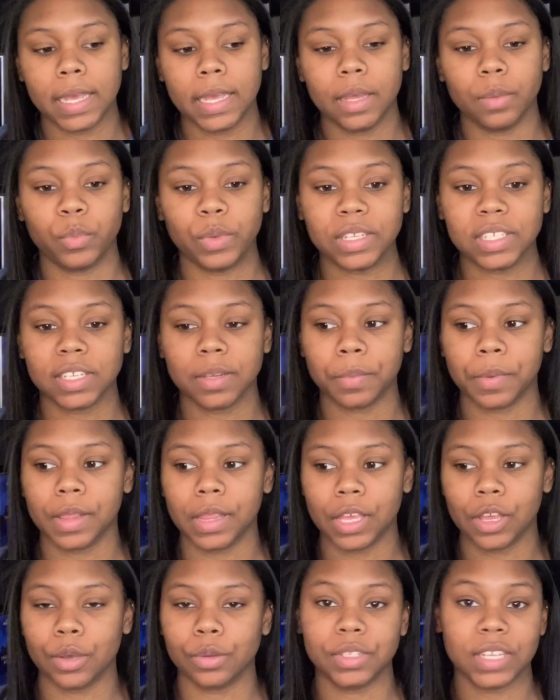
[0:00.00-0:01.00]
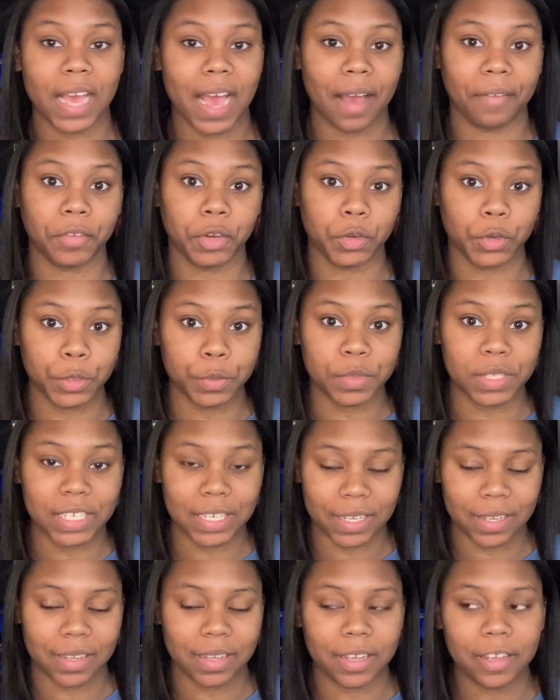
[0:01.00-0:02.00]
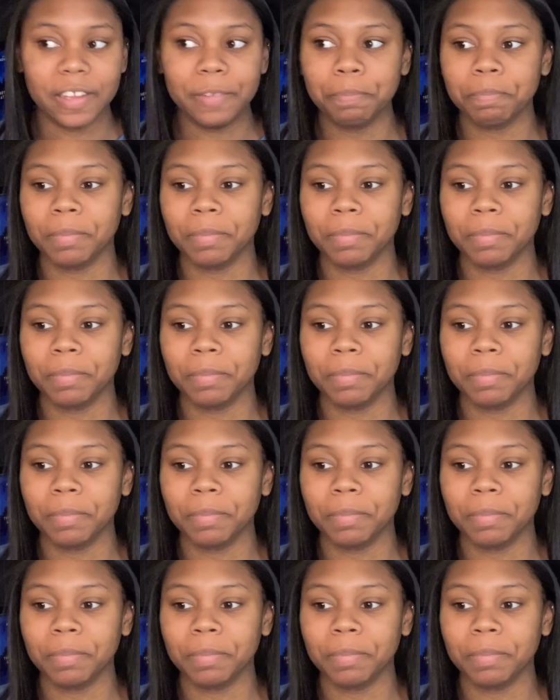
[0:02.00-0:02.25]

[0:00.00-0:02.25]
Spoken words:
and we typically go to afternoon tea